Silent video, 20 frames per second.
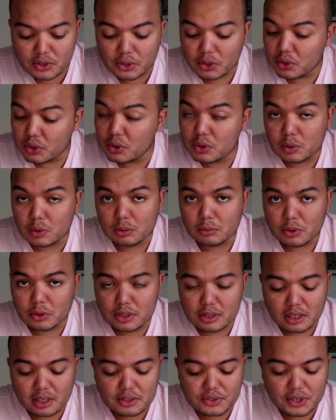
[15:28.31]
your usual
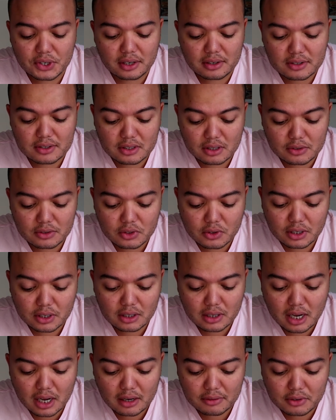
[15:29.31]
moisturizer and
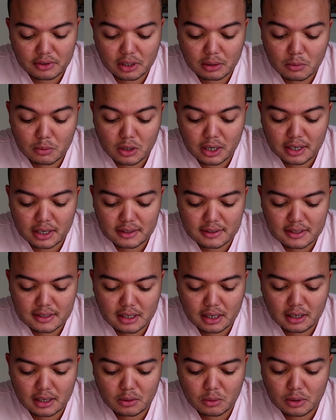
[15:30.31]
sunscreen after in the mornings,
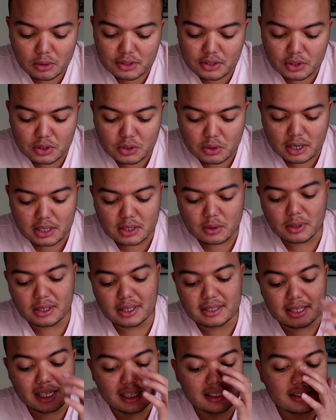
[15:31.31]
once or twice a
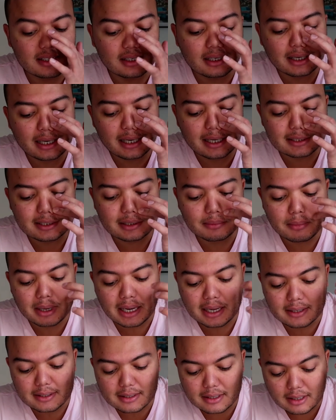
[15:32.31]
week, salicylic acid
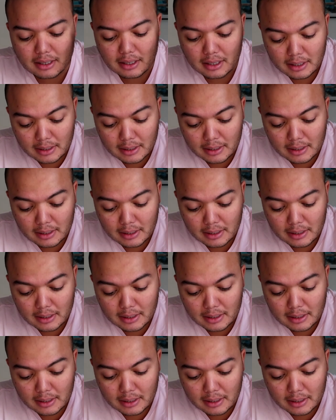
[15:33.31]
mask."